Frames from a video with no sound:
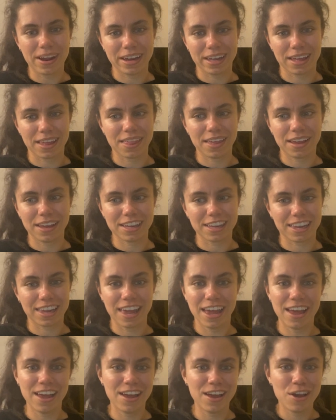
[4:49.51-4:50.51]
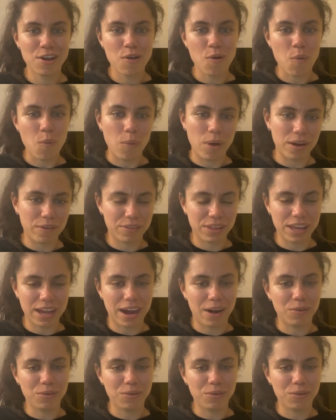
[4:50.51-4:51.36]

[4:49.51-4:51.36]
I think it's one of the